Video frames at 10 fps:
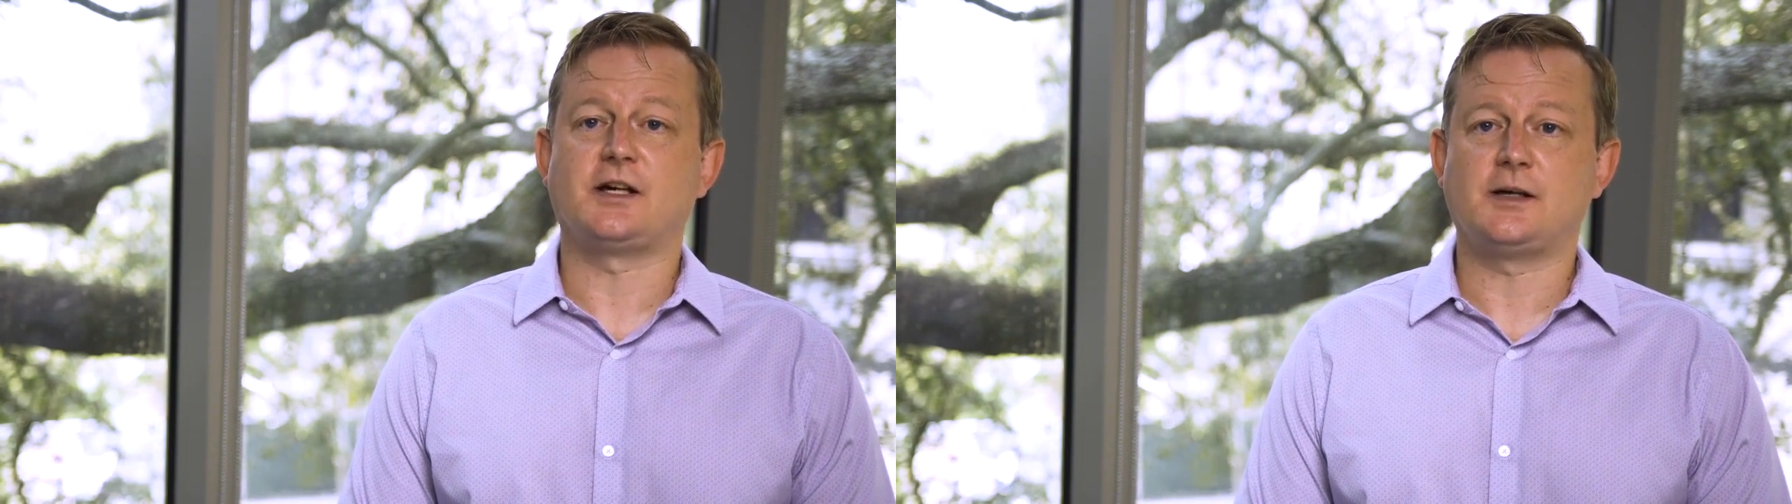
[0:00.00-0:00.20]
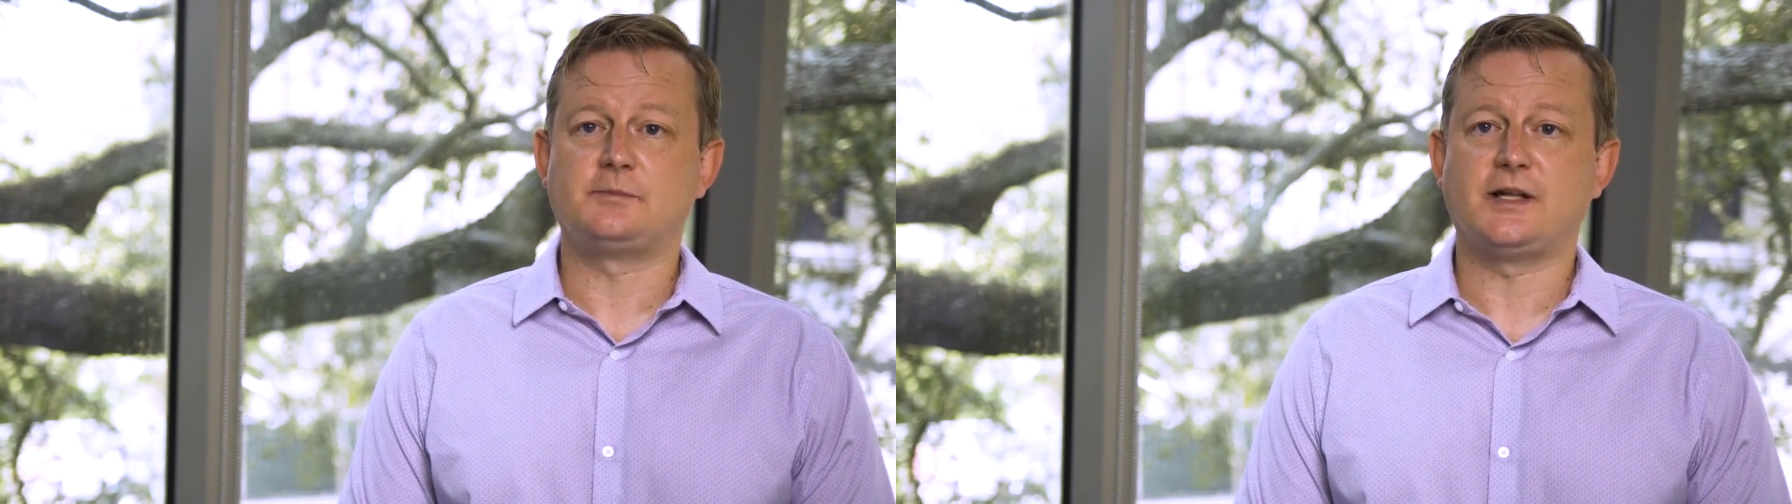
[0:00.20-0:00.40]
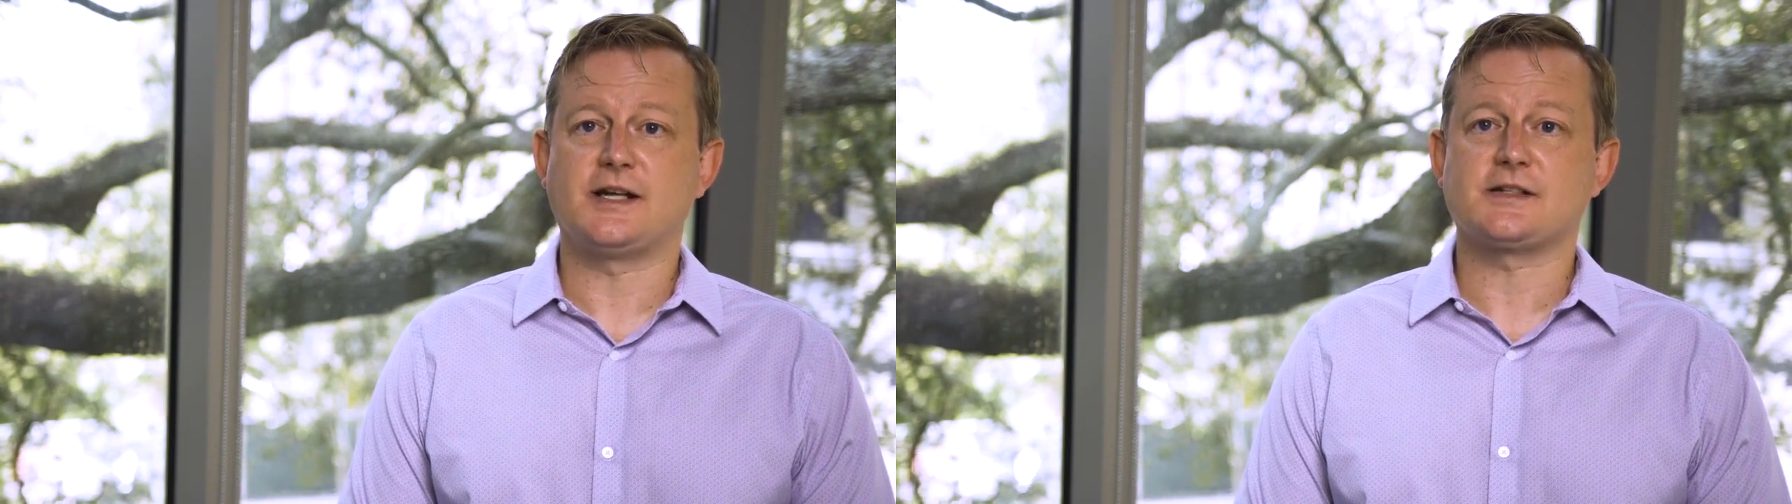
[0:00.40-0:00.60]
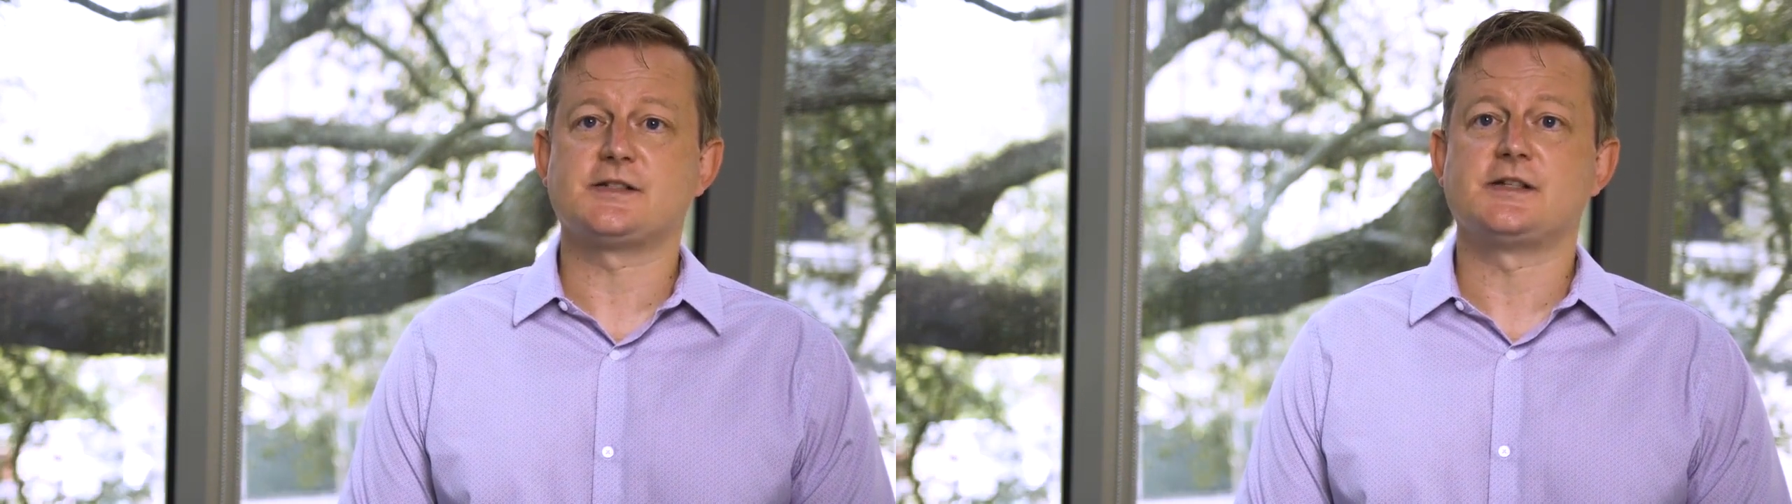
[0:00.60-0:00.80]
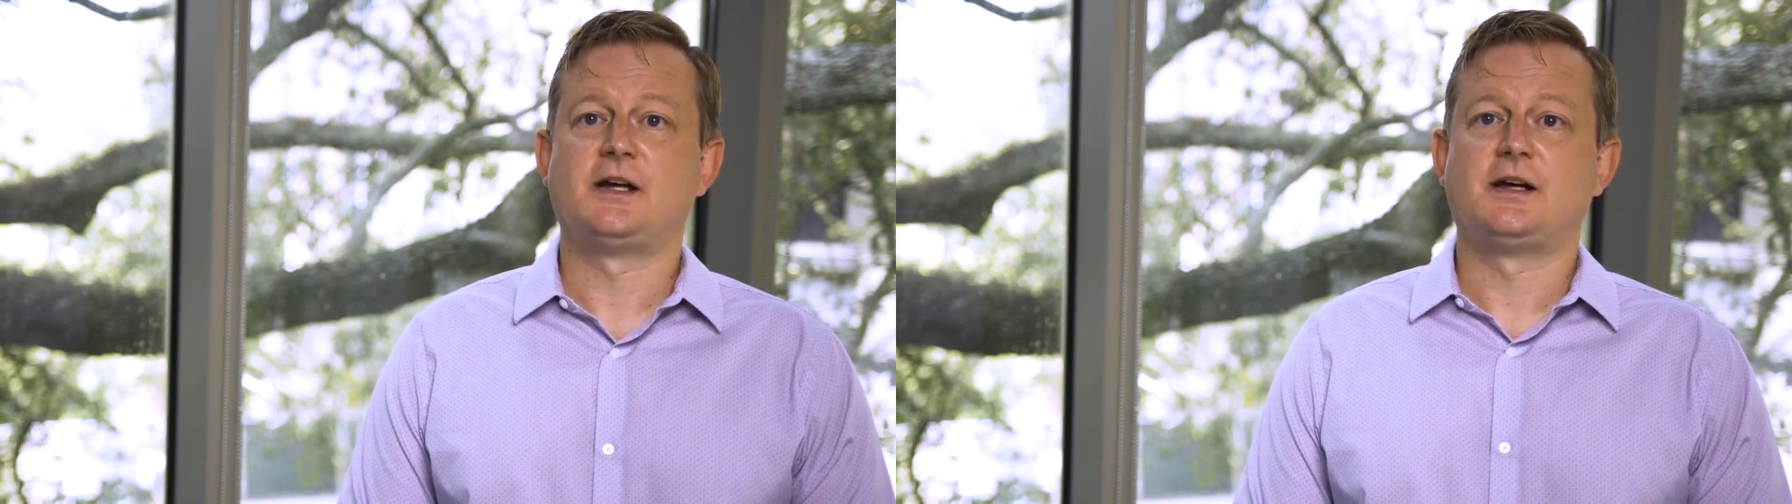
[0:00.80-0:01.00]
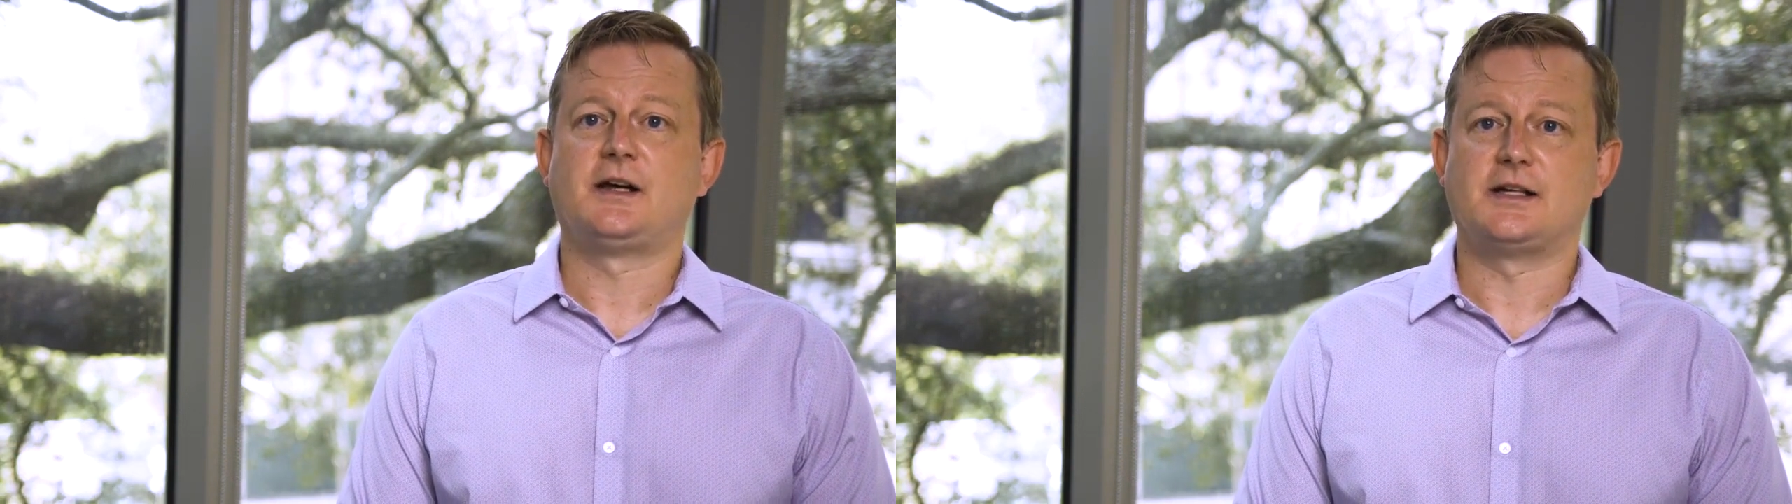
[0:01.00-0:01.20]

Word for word: complex